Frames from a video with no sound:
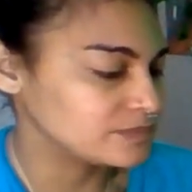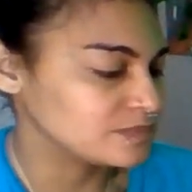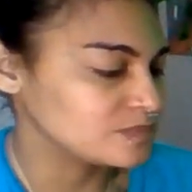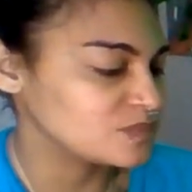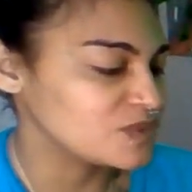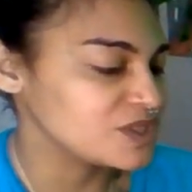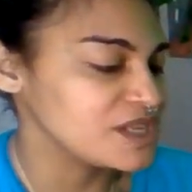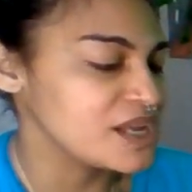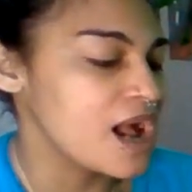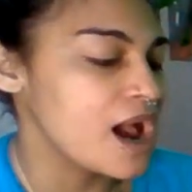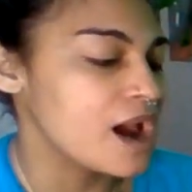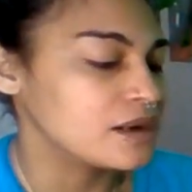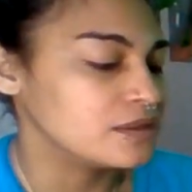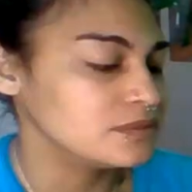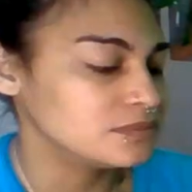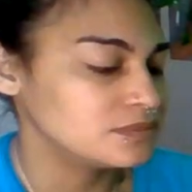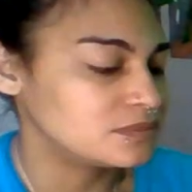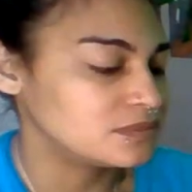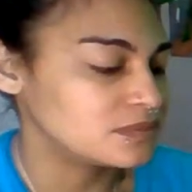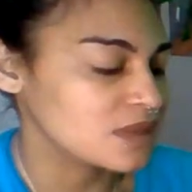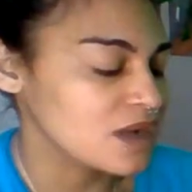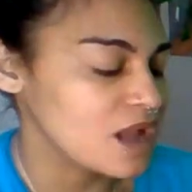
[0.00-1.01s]
Yeah.
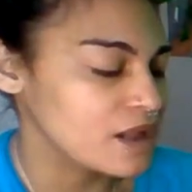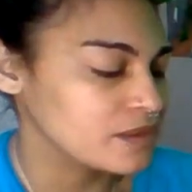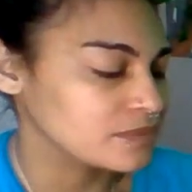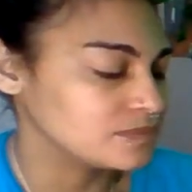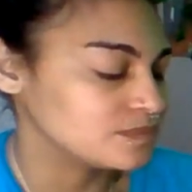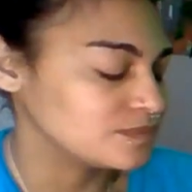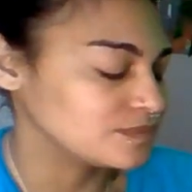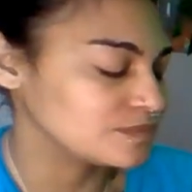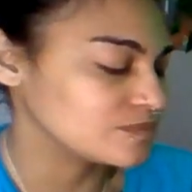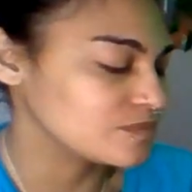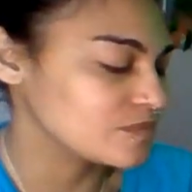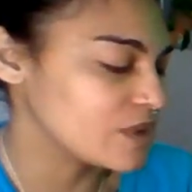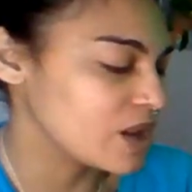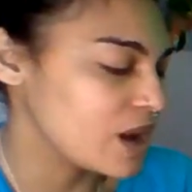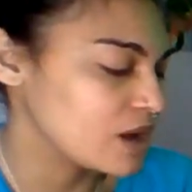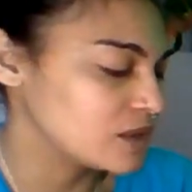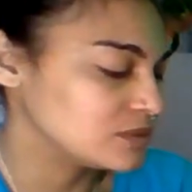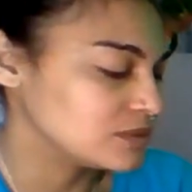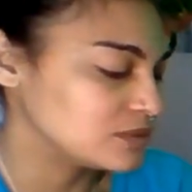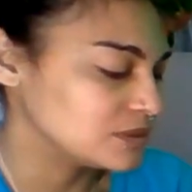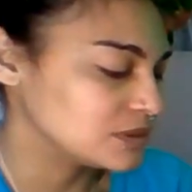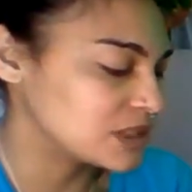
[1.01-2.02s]

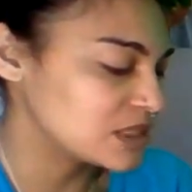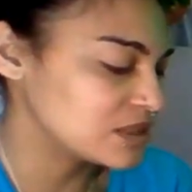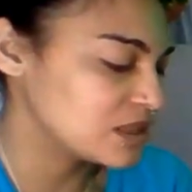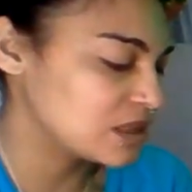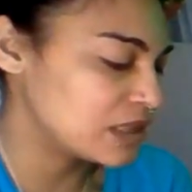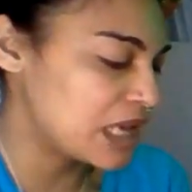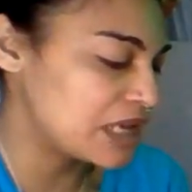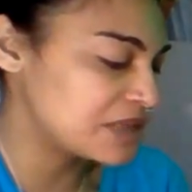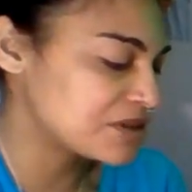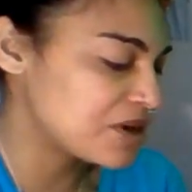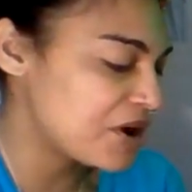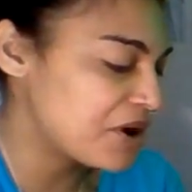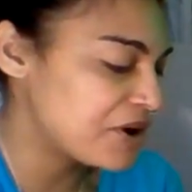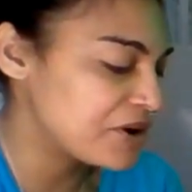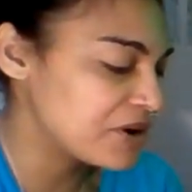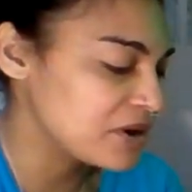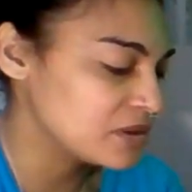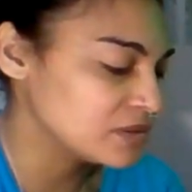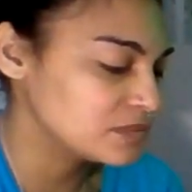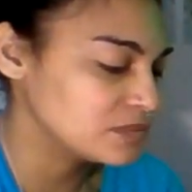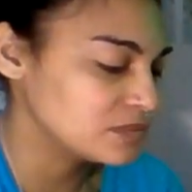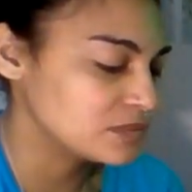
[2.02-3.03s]
That's the last card.
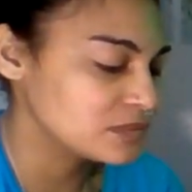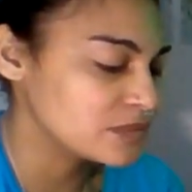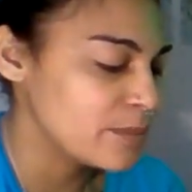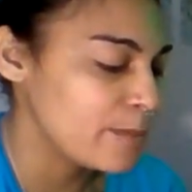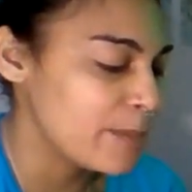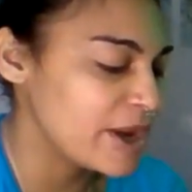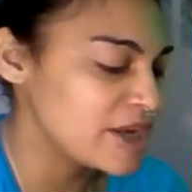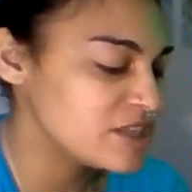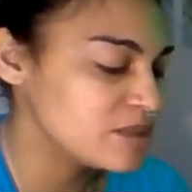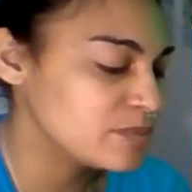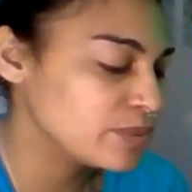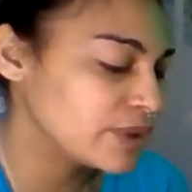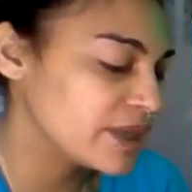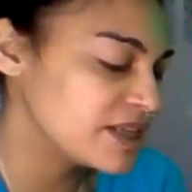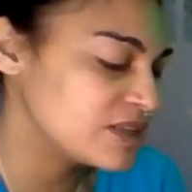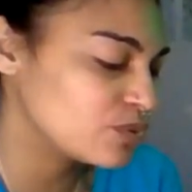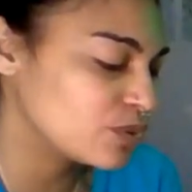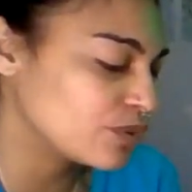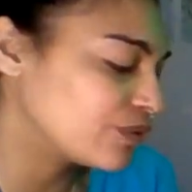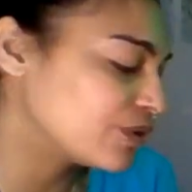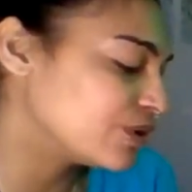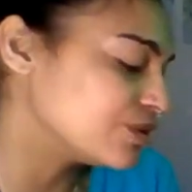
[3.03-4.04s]
Page of Blades
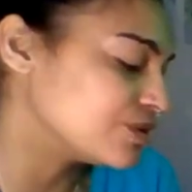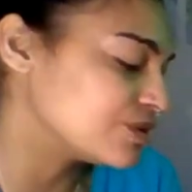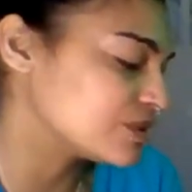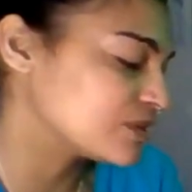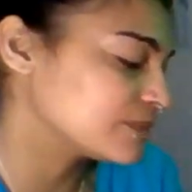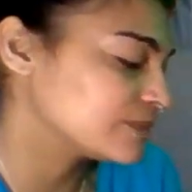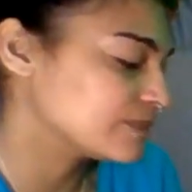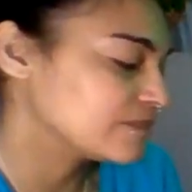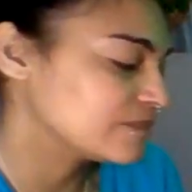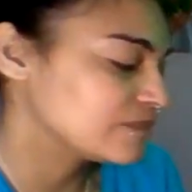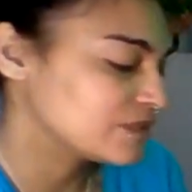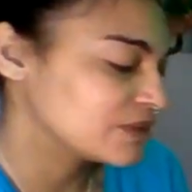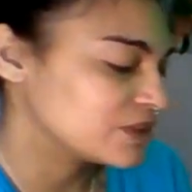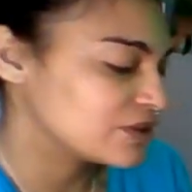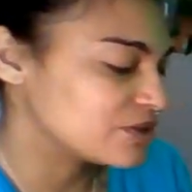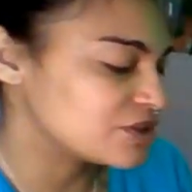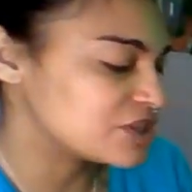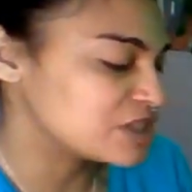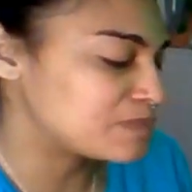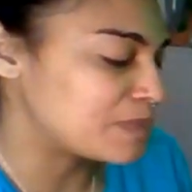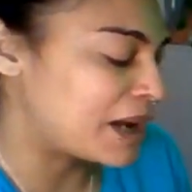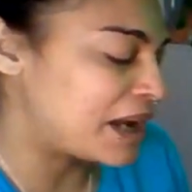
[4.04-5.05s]
reverse. They're
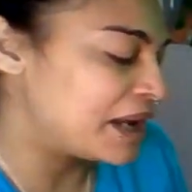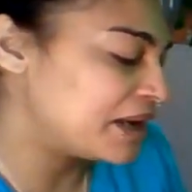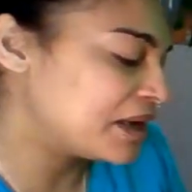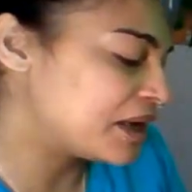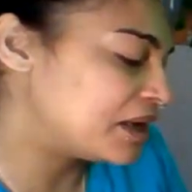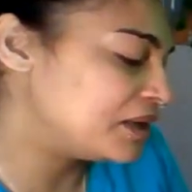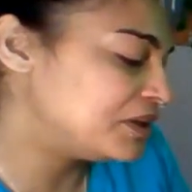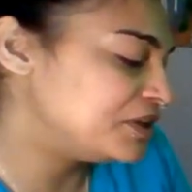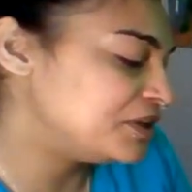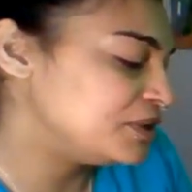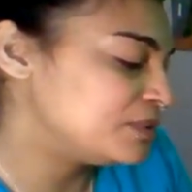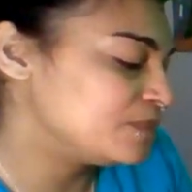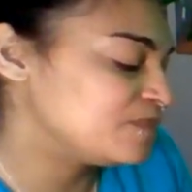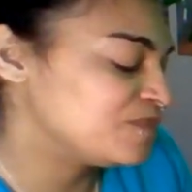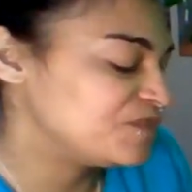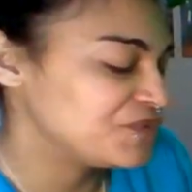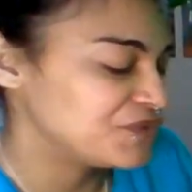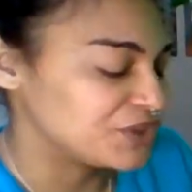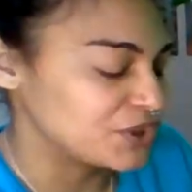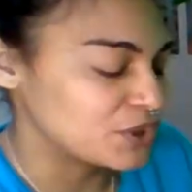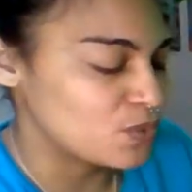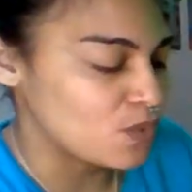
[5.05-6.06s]
spying on you.
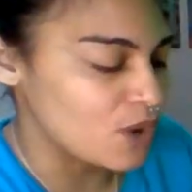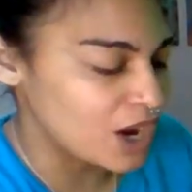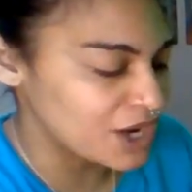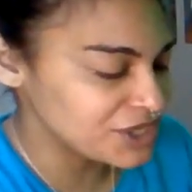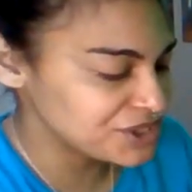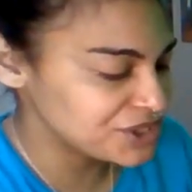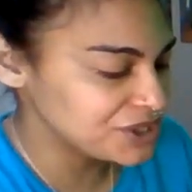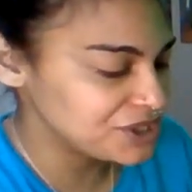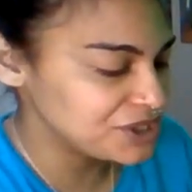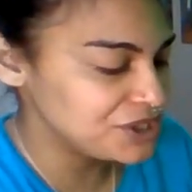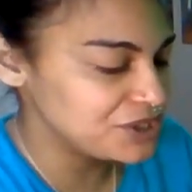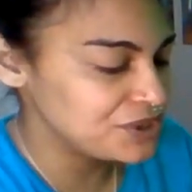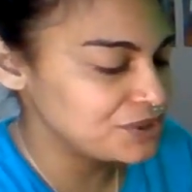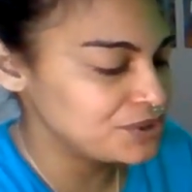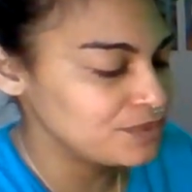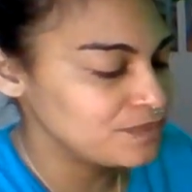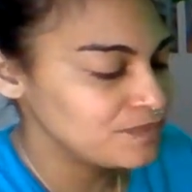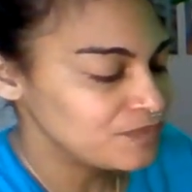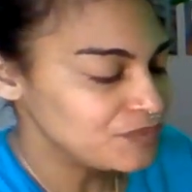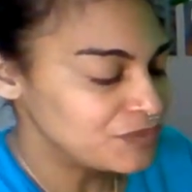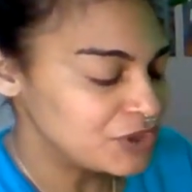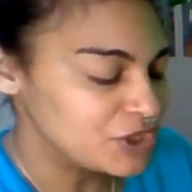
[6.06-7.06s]
They're watching you.
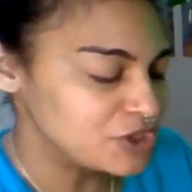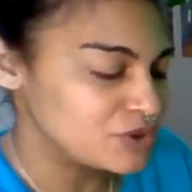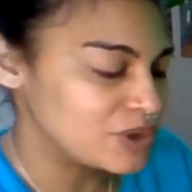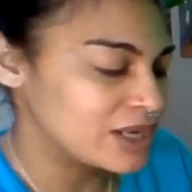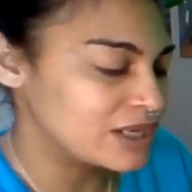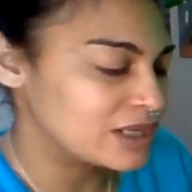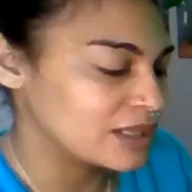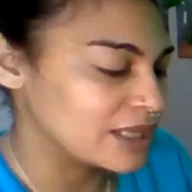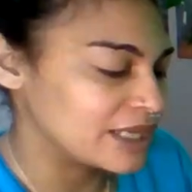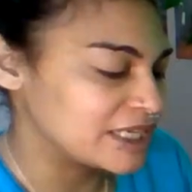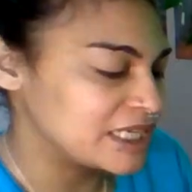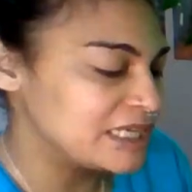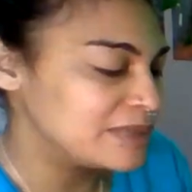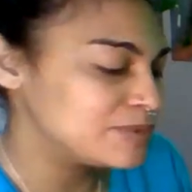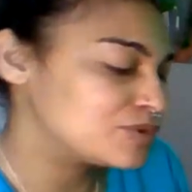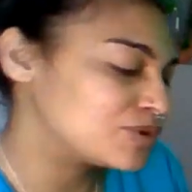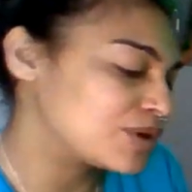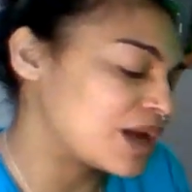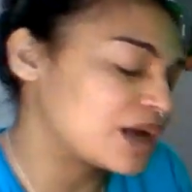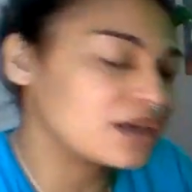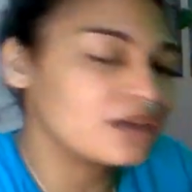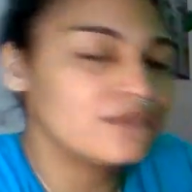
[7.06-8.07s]
They're trying to, like, keep track of